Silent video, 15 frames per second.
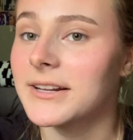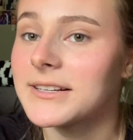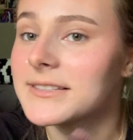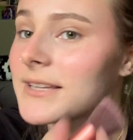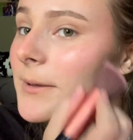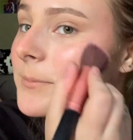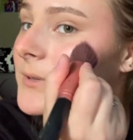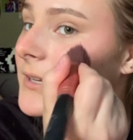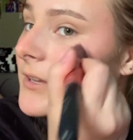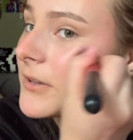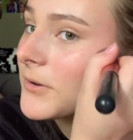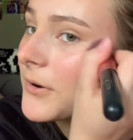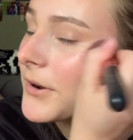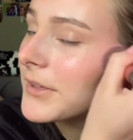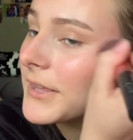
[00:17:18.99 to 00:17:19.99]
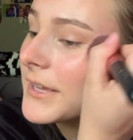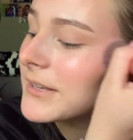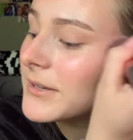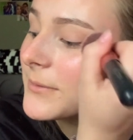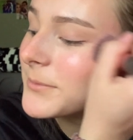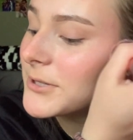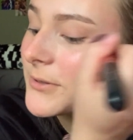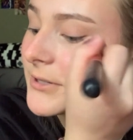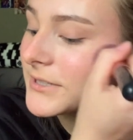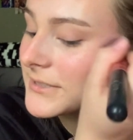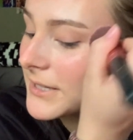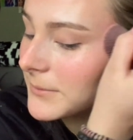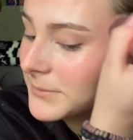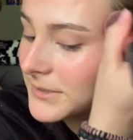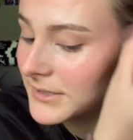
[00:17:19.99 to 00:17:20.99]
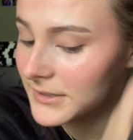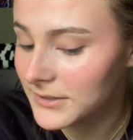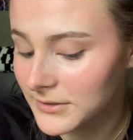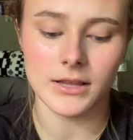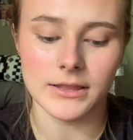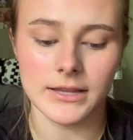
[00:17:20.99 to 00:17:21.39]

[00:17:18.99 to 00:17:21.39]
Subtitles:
accepting you or they end up accepting you.